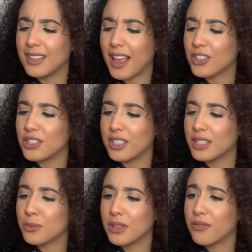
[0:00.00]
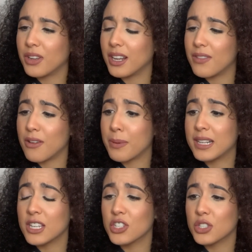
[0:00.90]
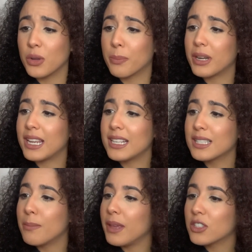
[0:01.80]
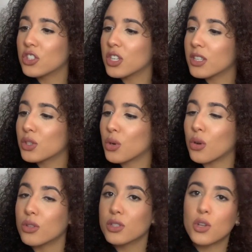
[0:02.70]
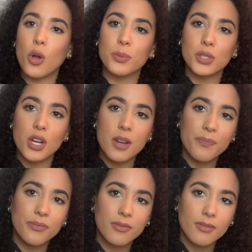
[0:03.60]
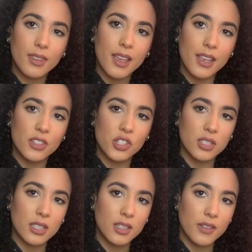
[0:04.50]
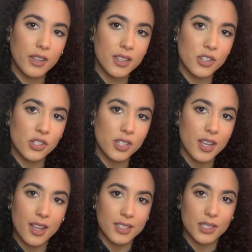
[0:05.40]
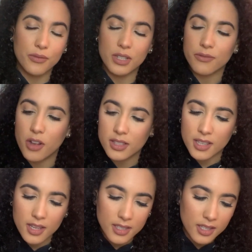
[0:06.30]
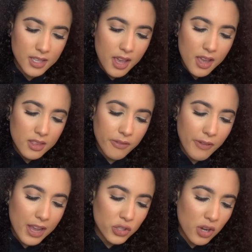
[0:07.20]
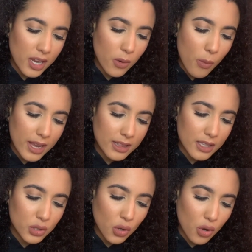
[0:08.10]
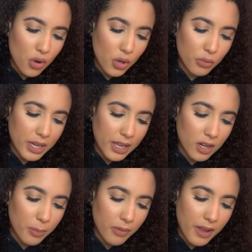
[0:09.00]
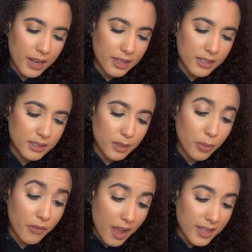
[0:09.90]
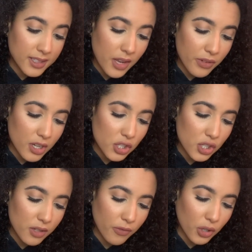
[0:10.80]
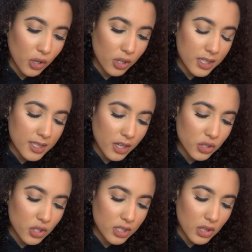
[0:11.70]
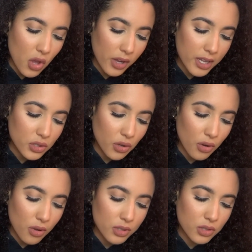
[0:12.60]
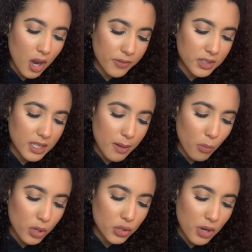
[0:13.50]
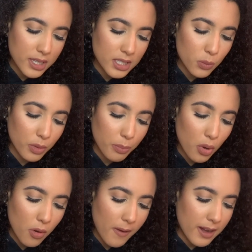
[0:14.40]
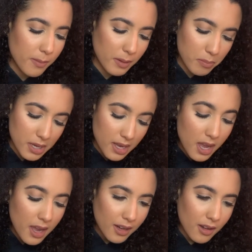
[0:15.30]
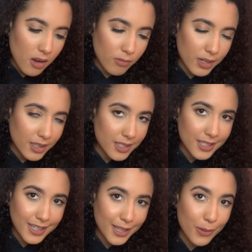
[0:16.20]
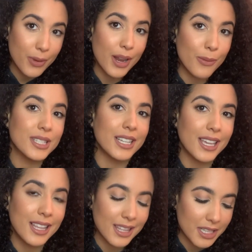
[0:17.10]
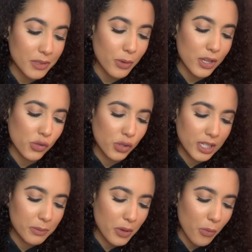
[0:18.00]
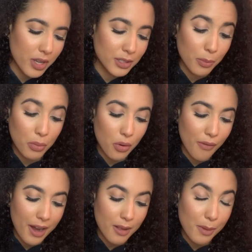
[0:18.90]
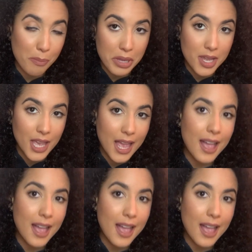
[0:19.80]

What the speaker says: Actually, it's really funny. I've never paid attention to it, but it is the Mixed Chicks Curl Sculptor, and just like the leave-in conditioner, it has different font sizes. The fast drying weightless curl creator provides definition for curly textures, elongates curls, softens and moisturizes with pro vitamin B. Now, realistically, when I was looking at this, what intrigued me was the pro vitamin B.